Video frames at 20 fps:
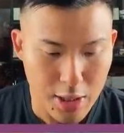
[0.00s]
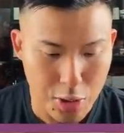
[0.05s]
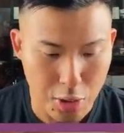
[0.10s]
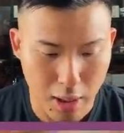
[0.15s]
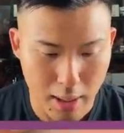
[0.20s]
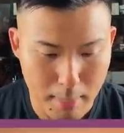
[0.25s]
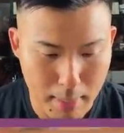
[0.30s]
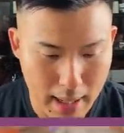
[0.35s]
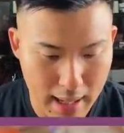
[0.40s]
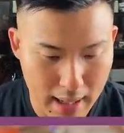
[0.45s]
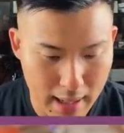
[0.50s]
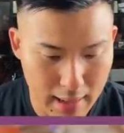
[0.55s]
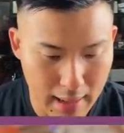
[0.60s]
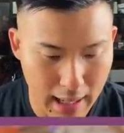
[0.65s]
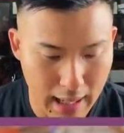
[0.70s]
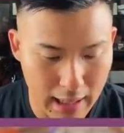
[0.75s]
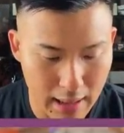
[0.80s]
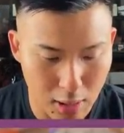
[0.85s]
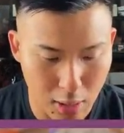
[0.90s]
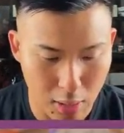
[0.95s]
Trey Mann
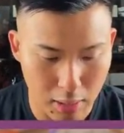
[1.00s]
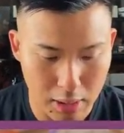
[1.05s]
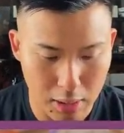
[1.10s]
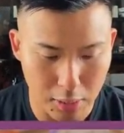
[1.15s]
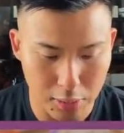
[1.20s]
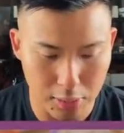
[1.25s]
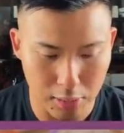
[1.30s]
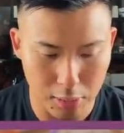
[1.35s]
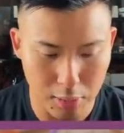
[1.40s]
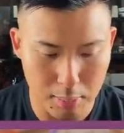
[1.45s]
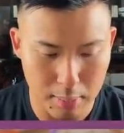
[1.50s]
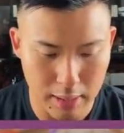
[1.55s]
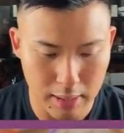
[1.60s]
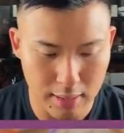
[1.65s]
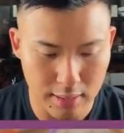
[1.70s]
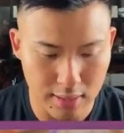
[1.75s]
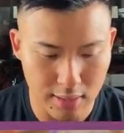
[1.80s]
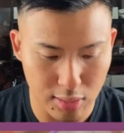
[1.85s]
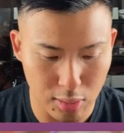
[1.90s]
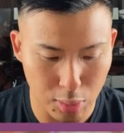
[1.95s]
Chronicles
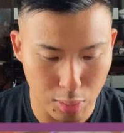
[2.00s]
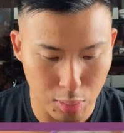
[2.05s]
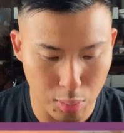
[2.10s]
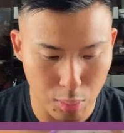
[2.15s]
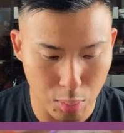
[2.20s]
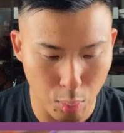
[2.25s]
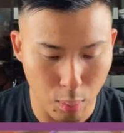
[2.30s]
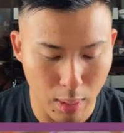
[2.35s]
Luminance to